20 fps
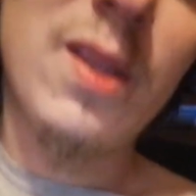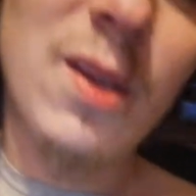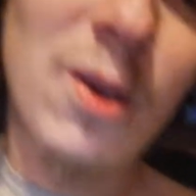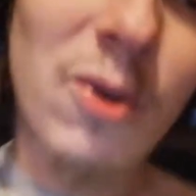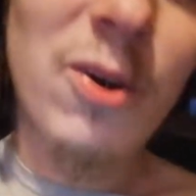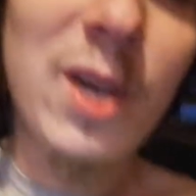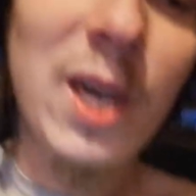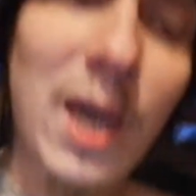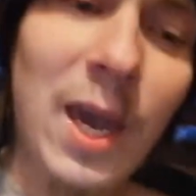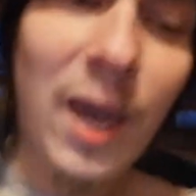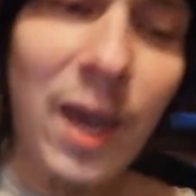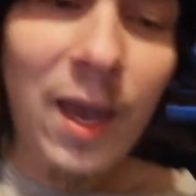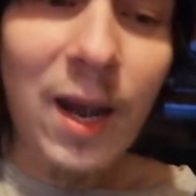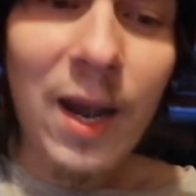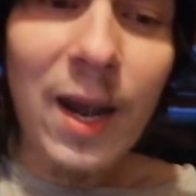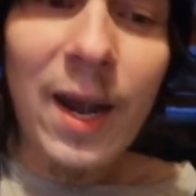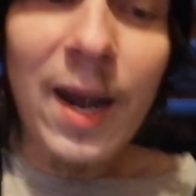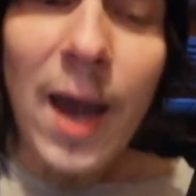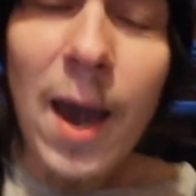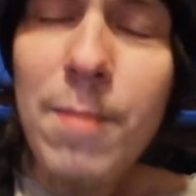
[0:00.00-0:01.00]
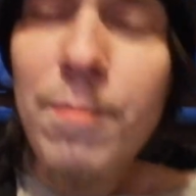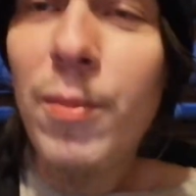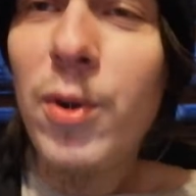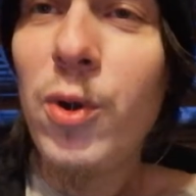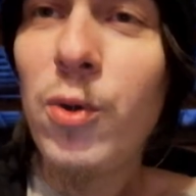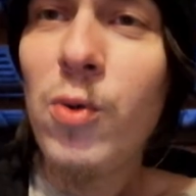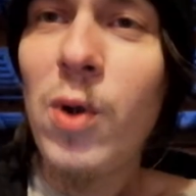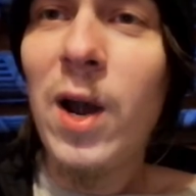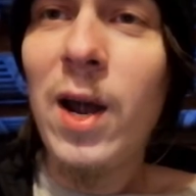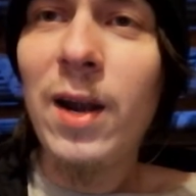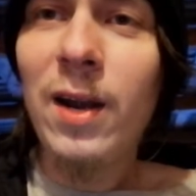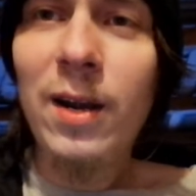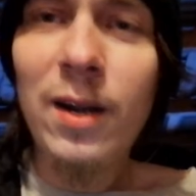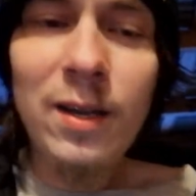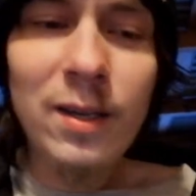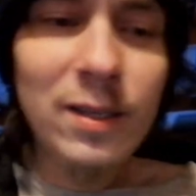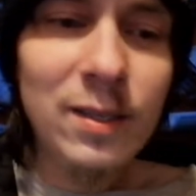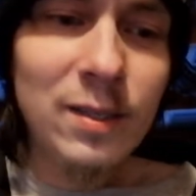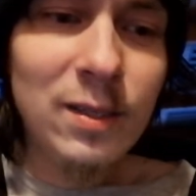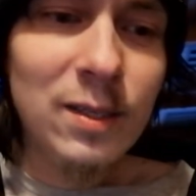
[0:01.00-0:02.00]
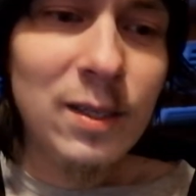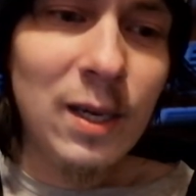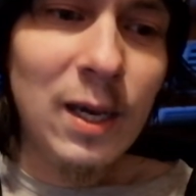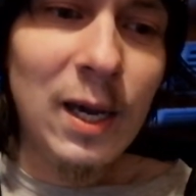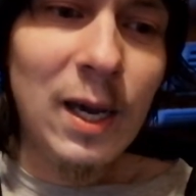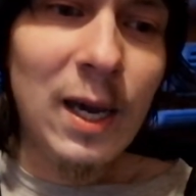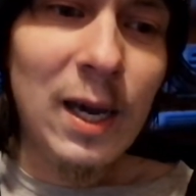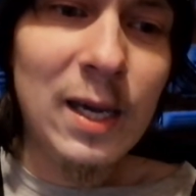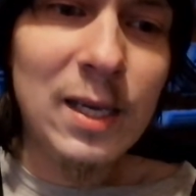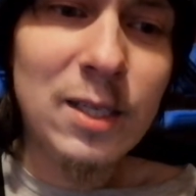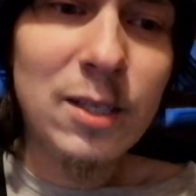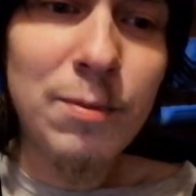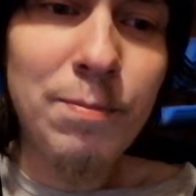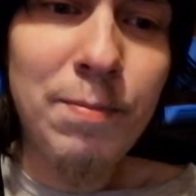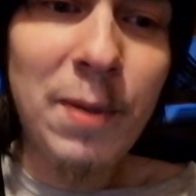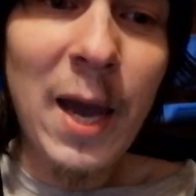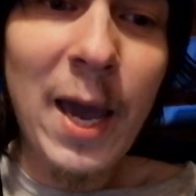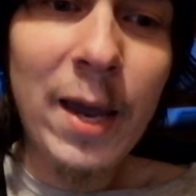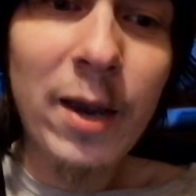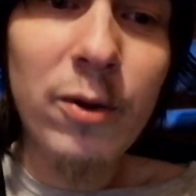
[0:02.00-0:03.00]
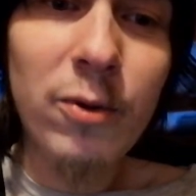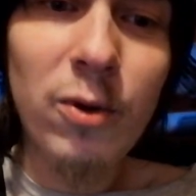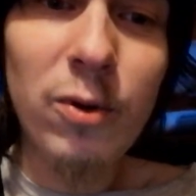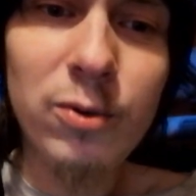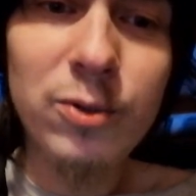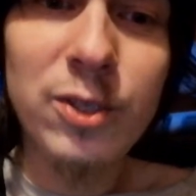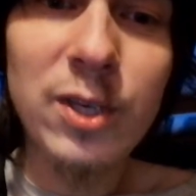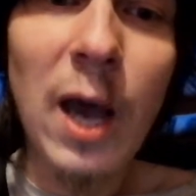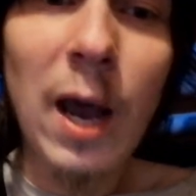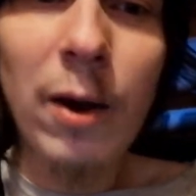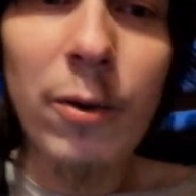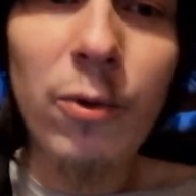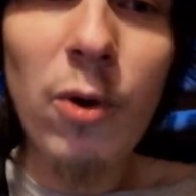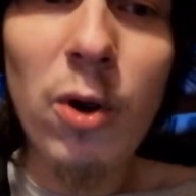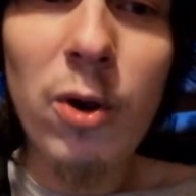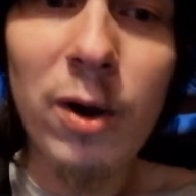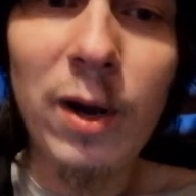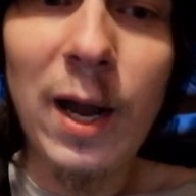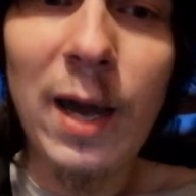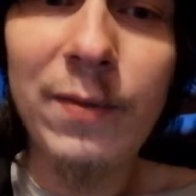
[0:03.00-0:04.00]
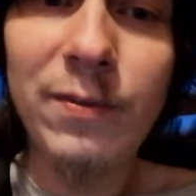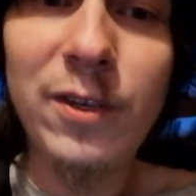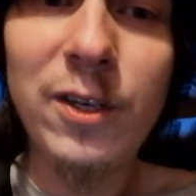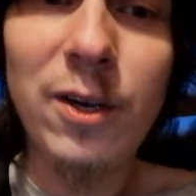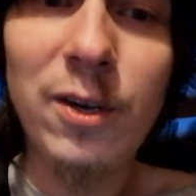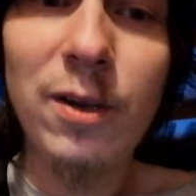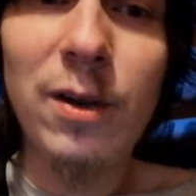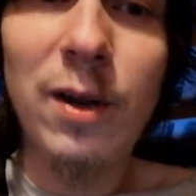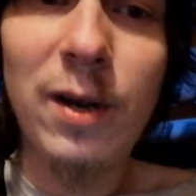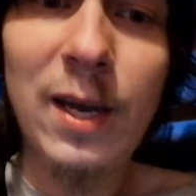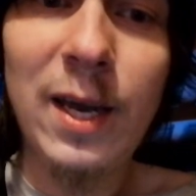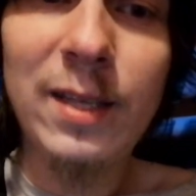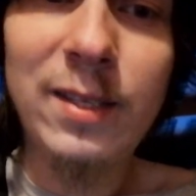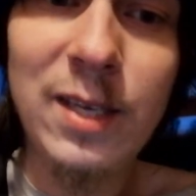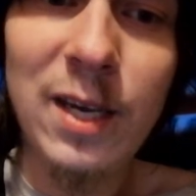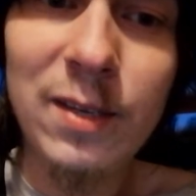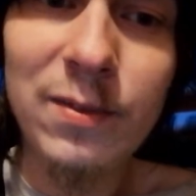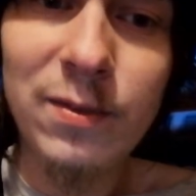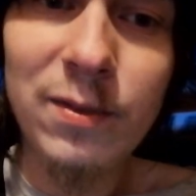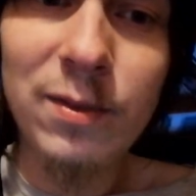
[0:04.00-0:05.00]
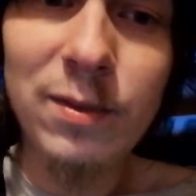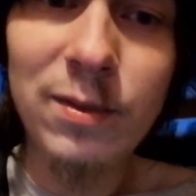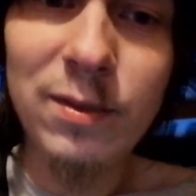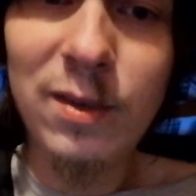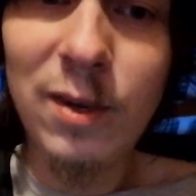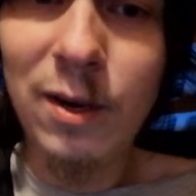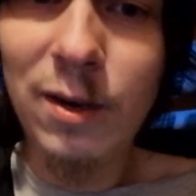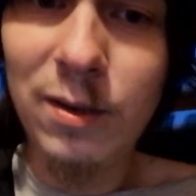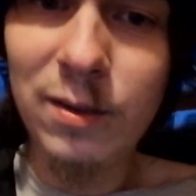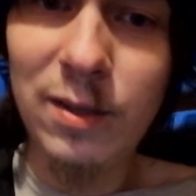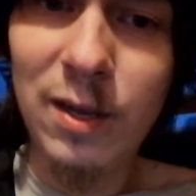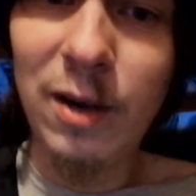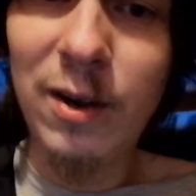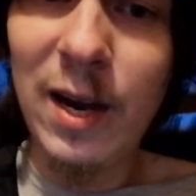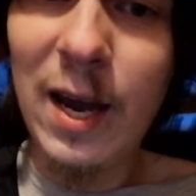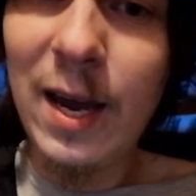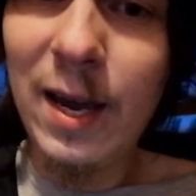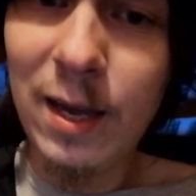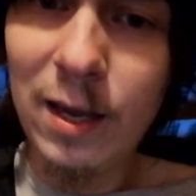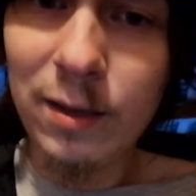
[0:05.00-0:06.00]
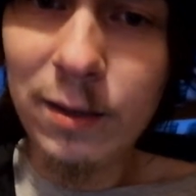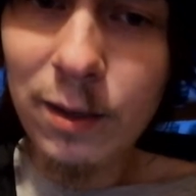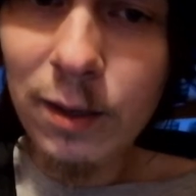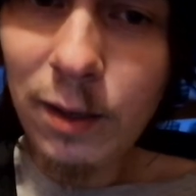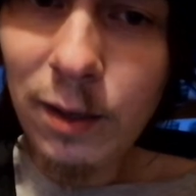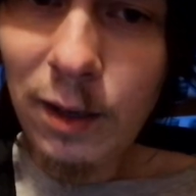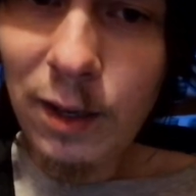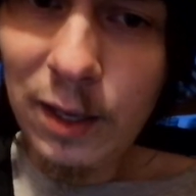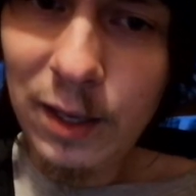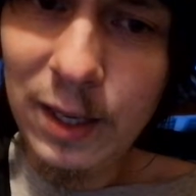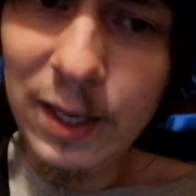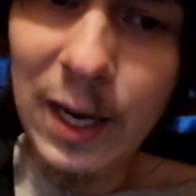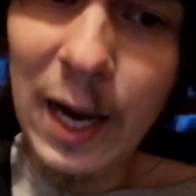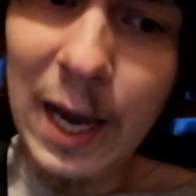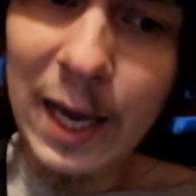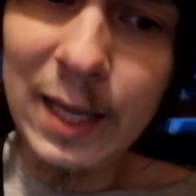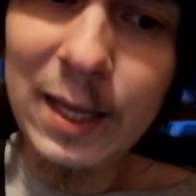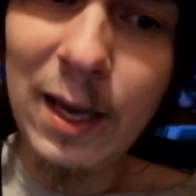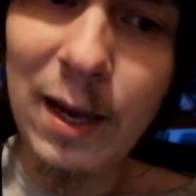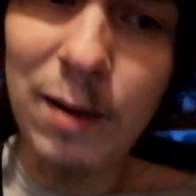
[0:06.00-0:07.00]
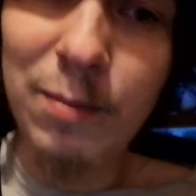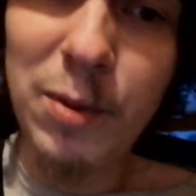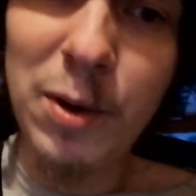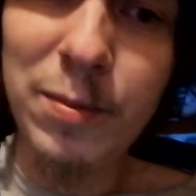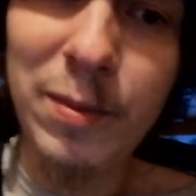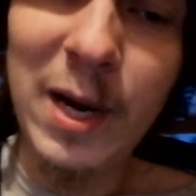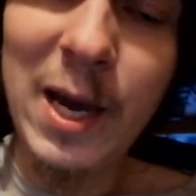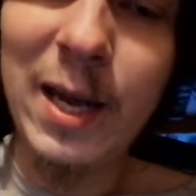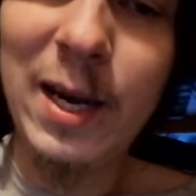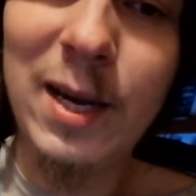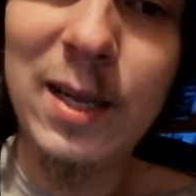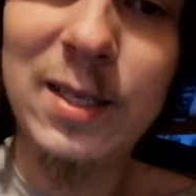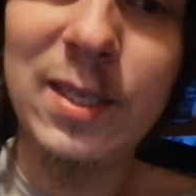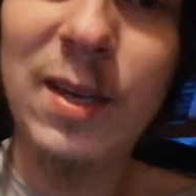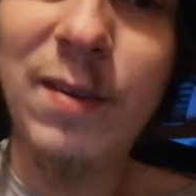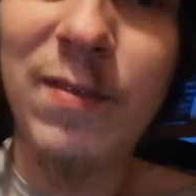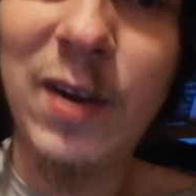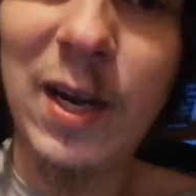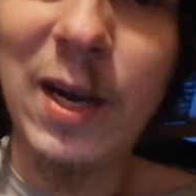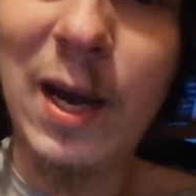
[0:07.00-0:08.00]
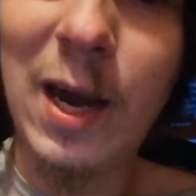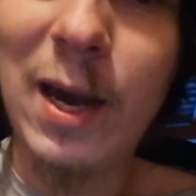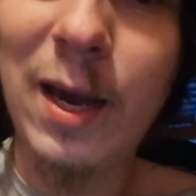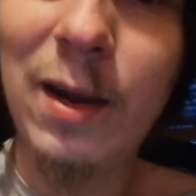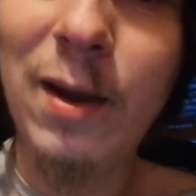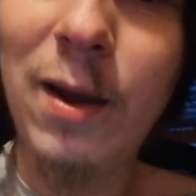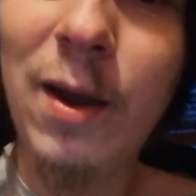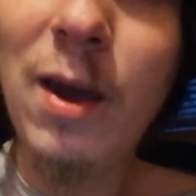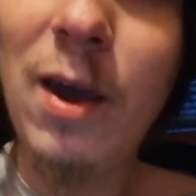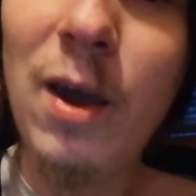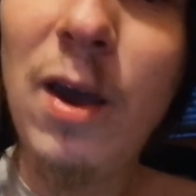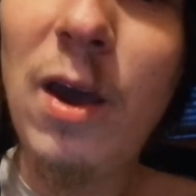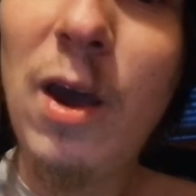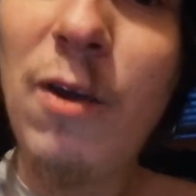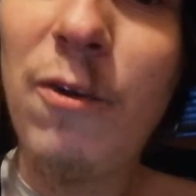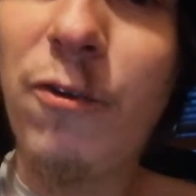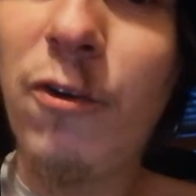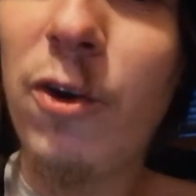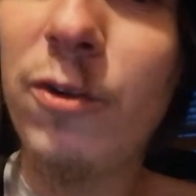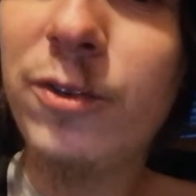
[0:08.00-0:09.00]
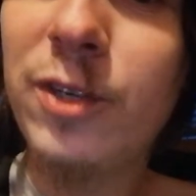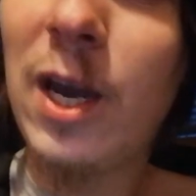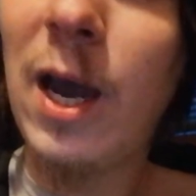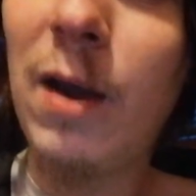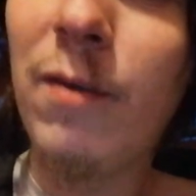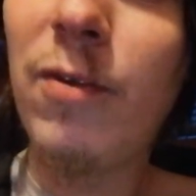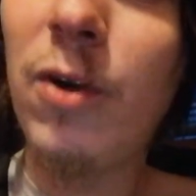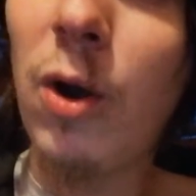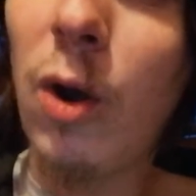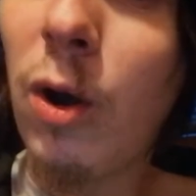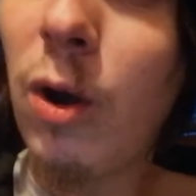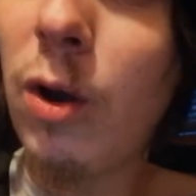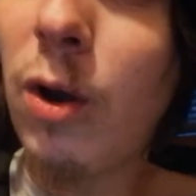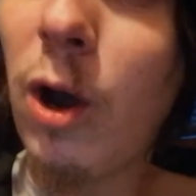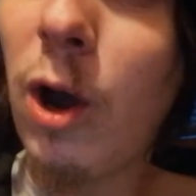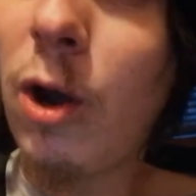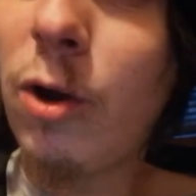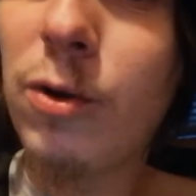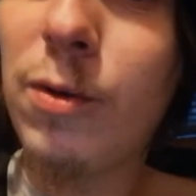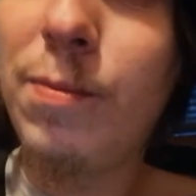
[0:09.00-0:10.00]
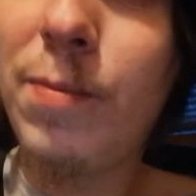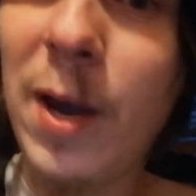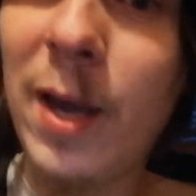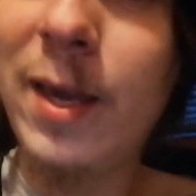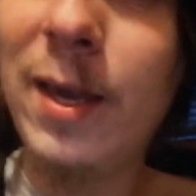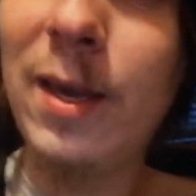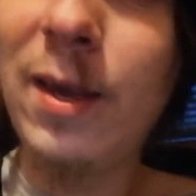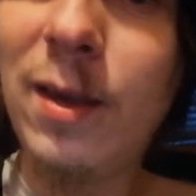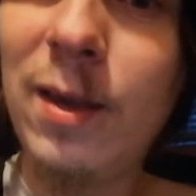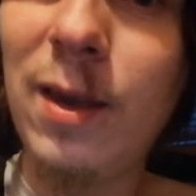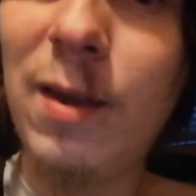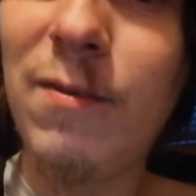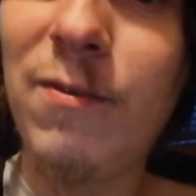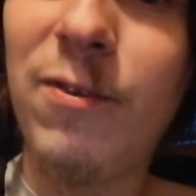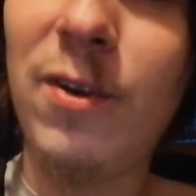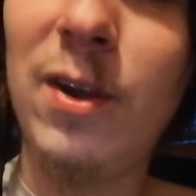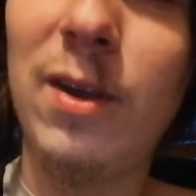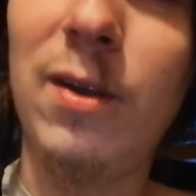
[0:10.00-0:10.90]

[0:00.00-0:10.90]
okay, number 1 is Black Rose, a rock legend, the Night album, 1979, front cover art by Ian